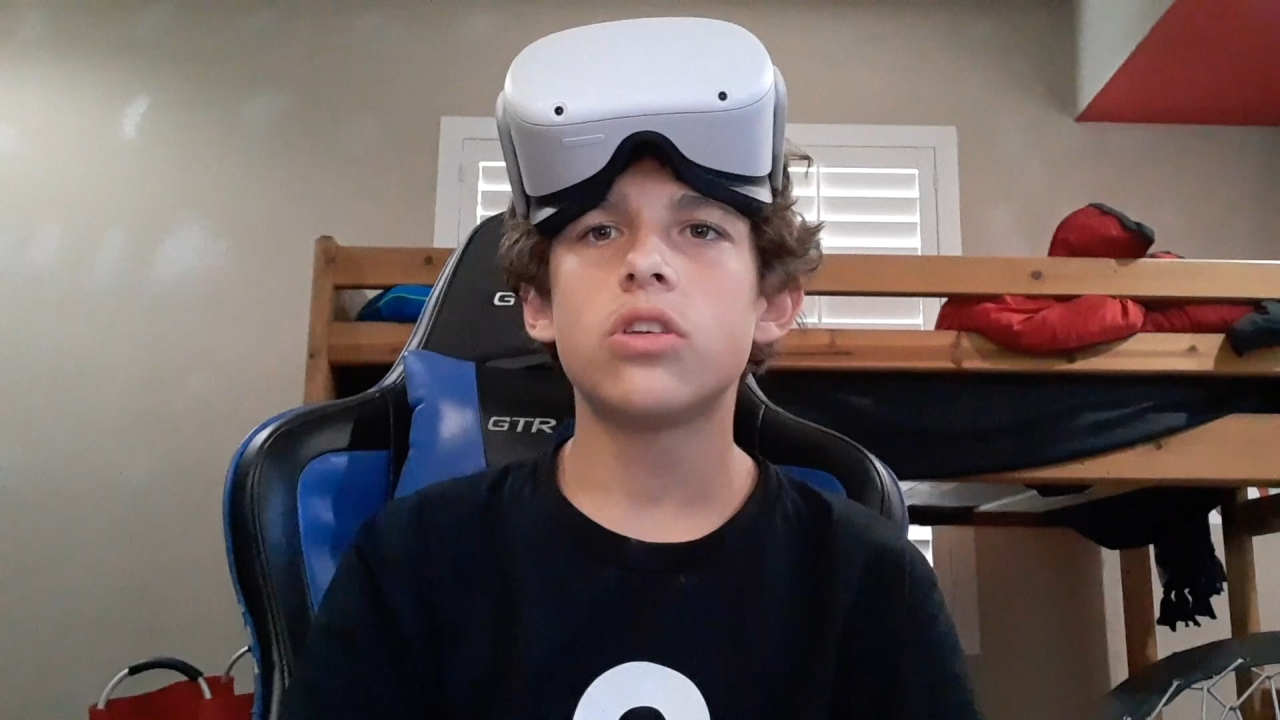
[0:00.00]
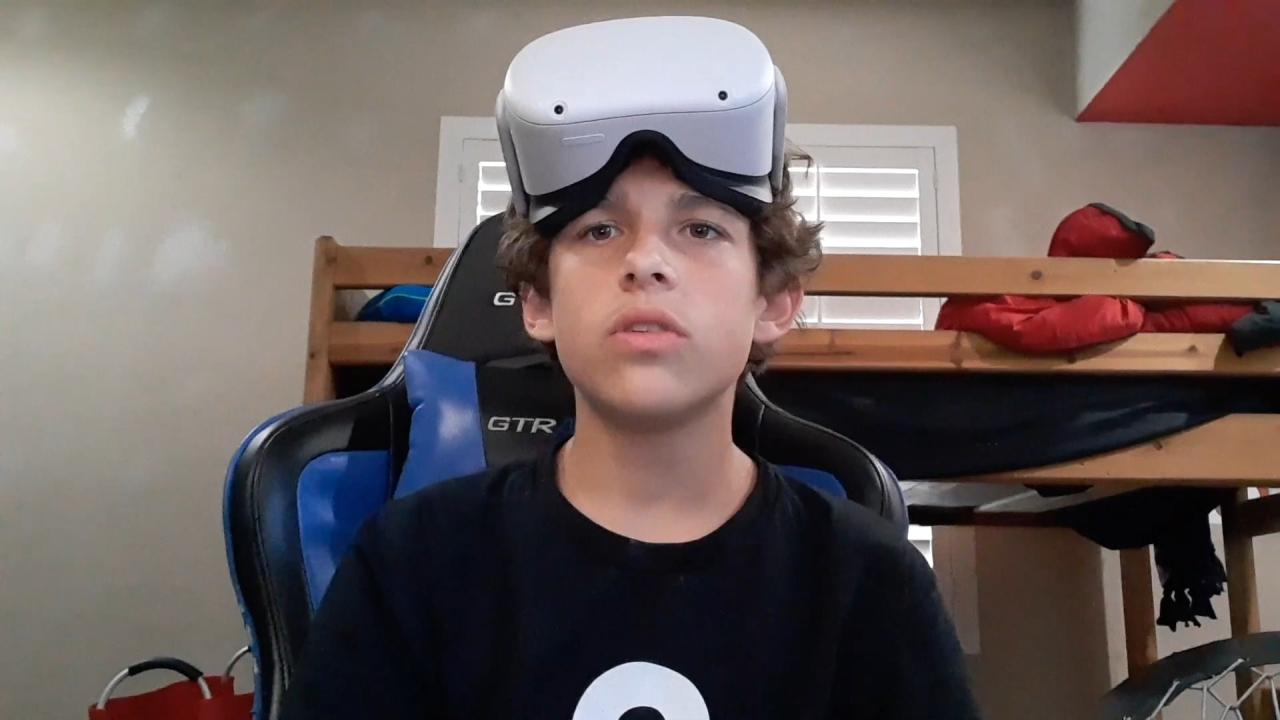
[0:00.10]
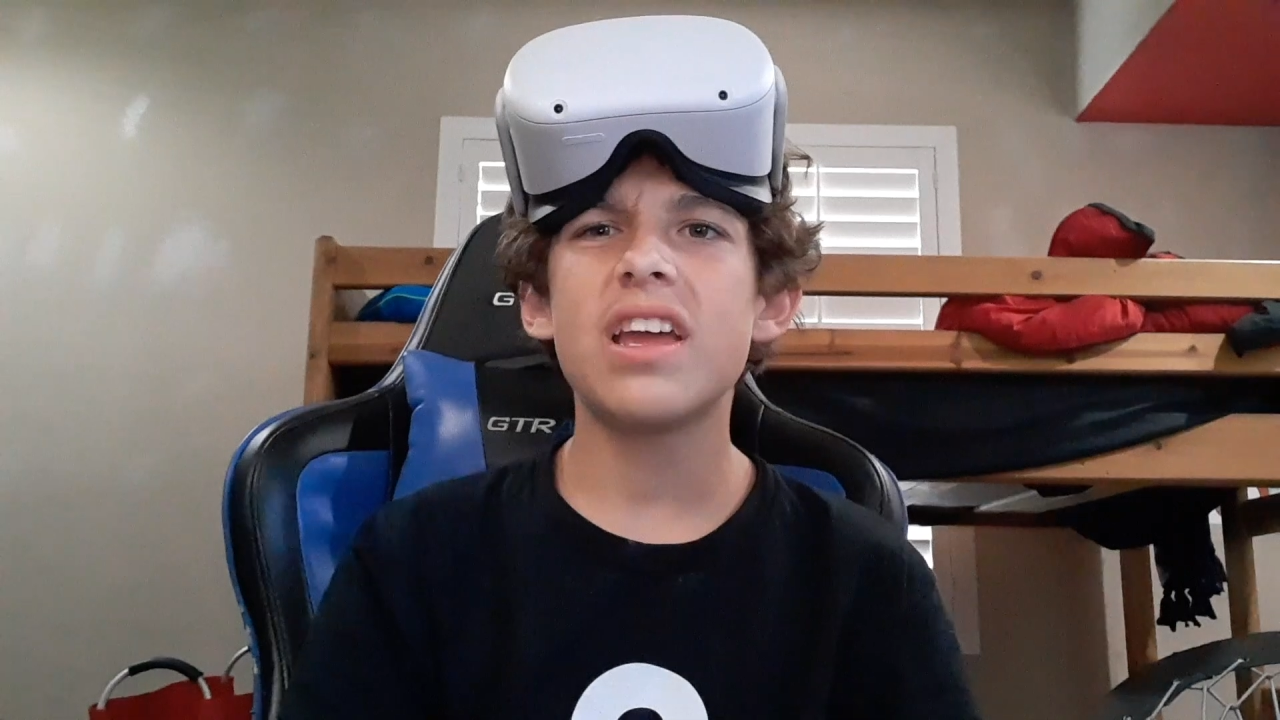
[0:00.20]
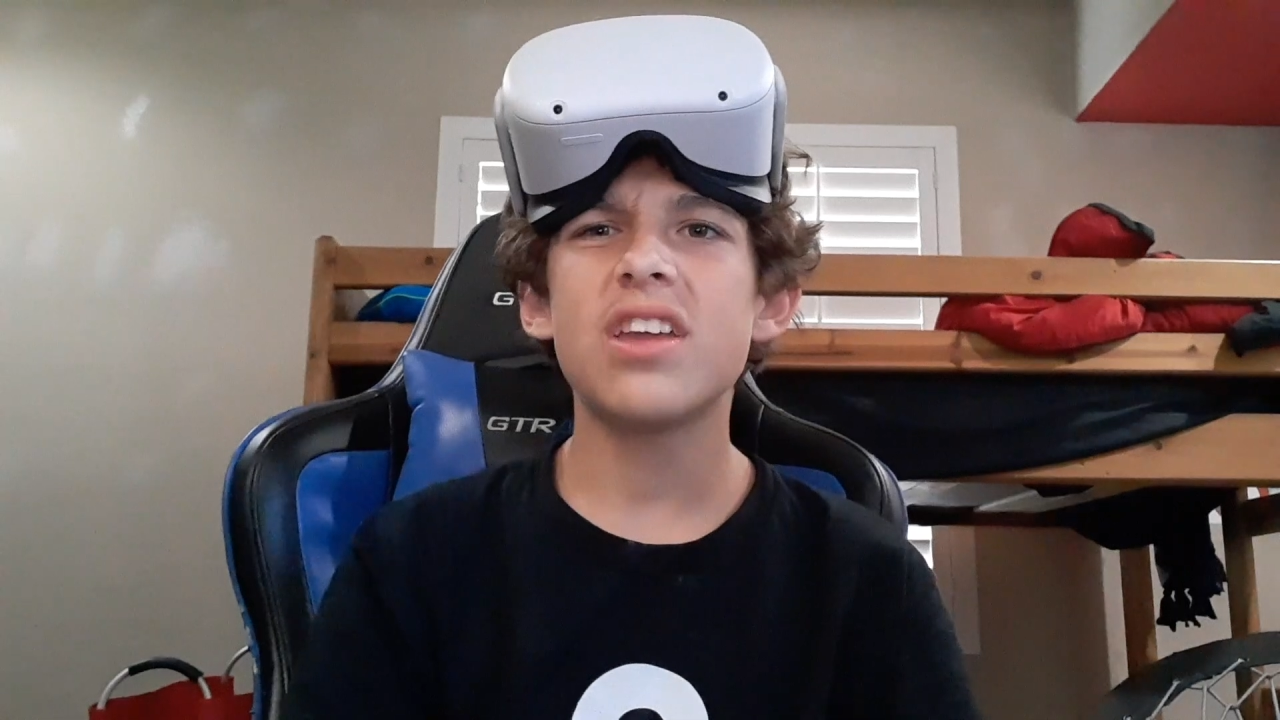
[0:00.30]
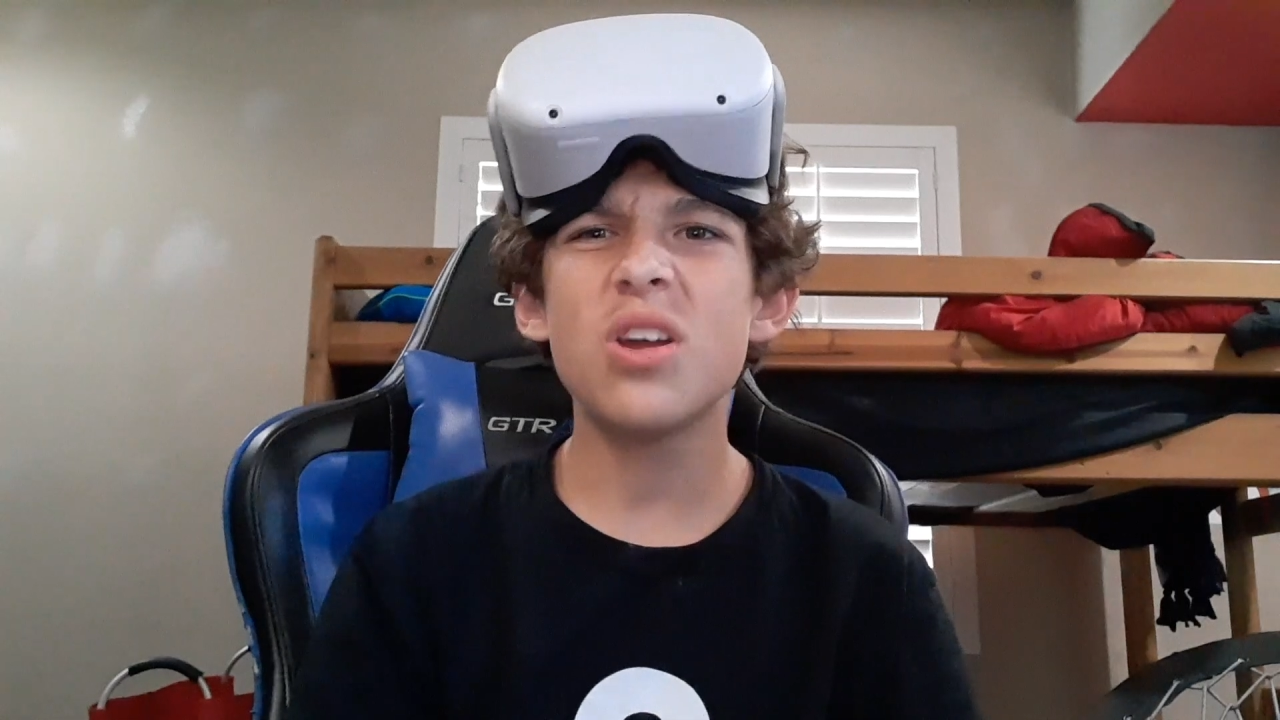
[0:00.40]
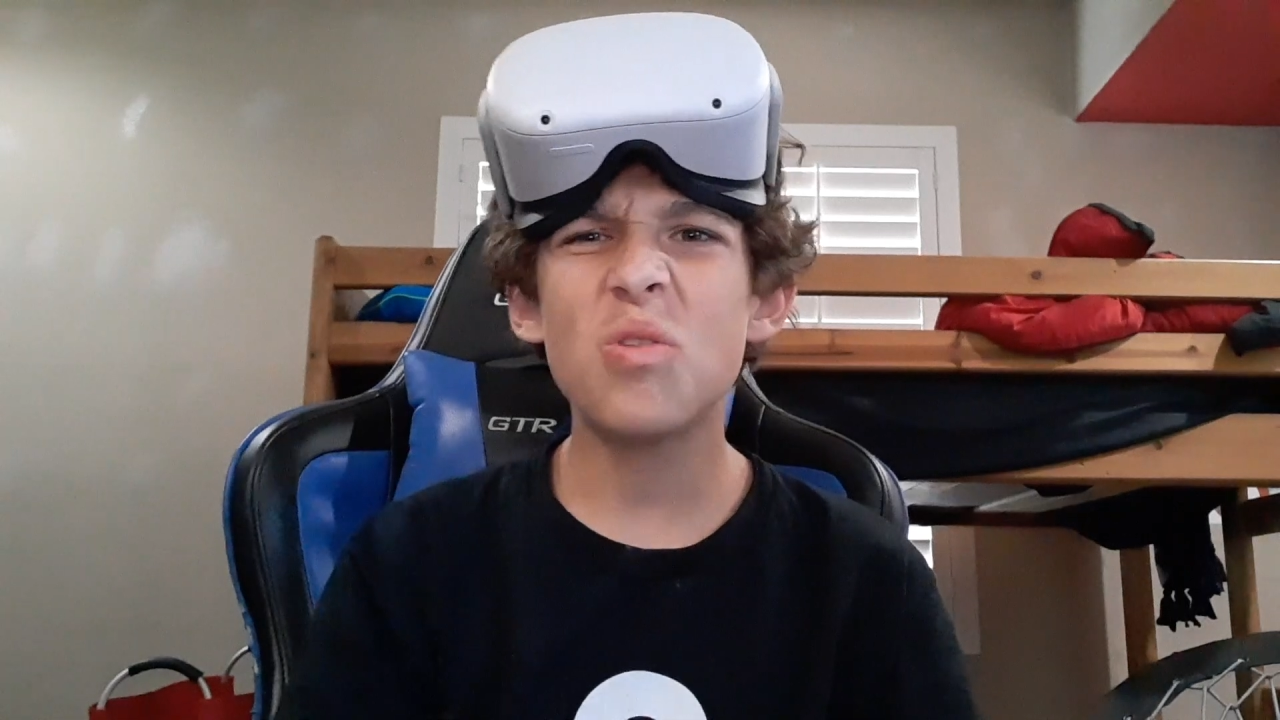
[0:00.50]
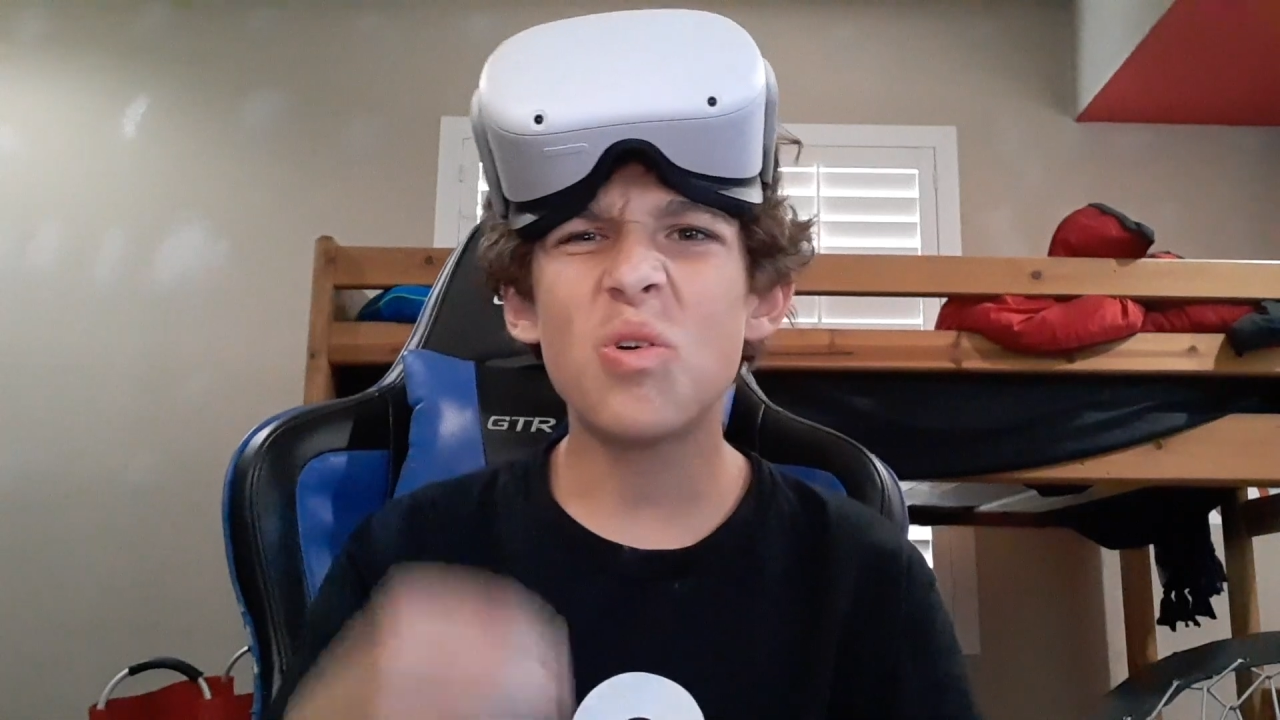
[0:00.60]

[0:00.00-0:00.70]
yeah, you know